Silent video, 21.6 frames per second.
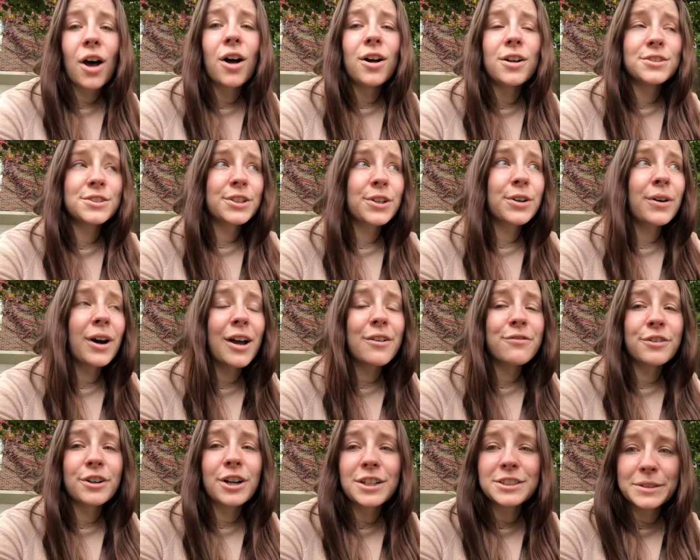Also, I
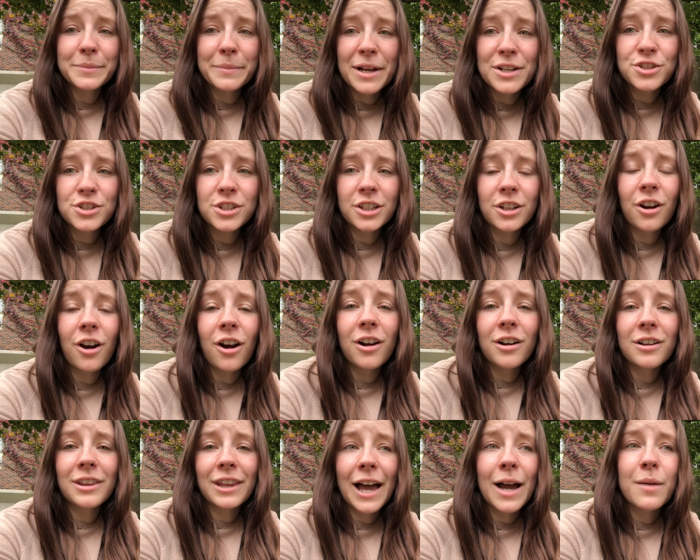forgot to mention
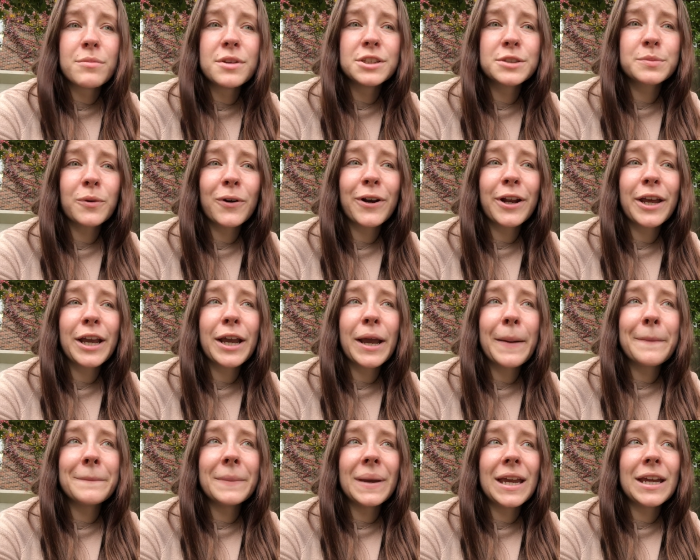our lab this morning
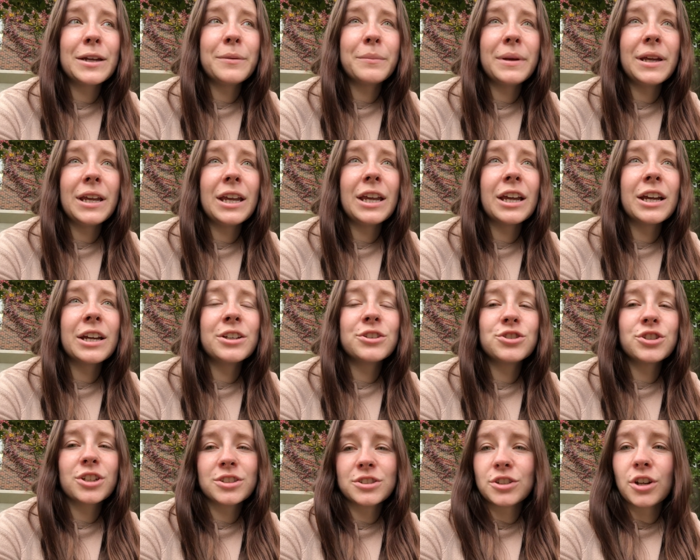made me
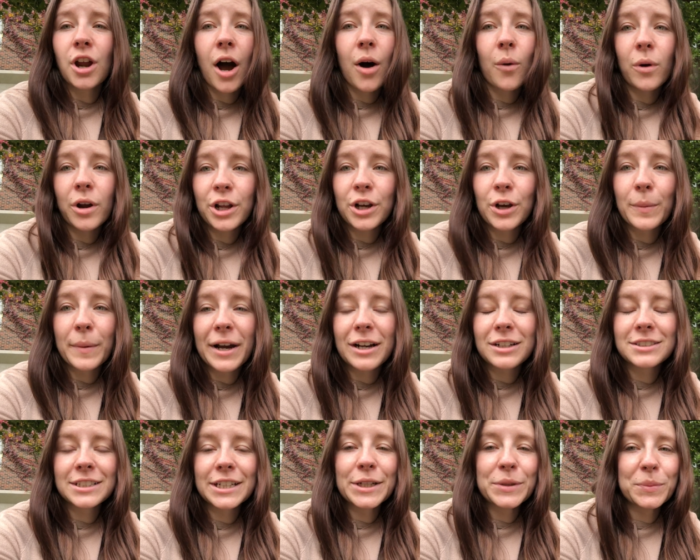just not want to go back
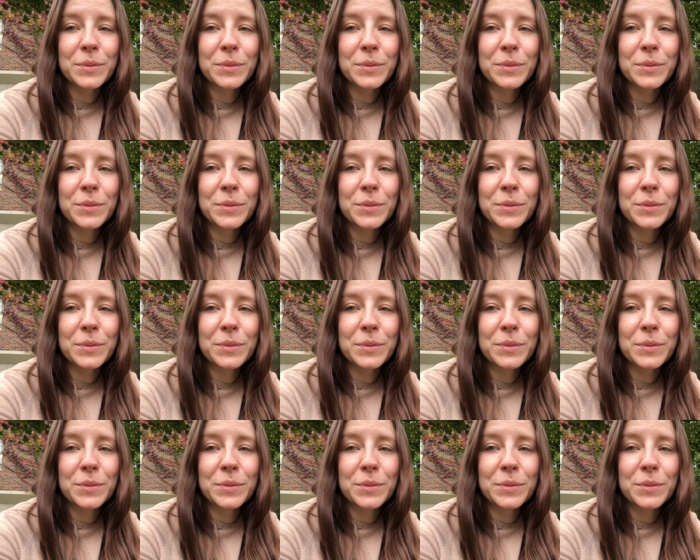to in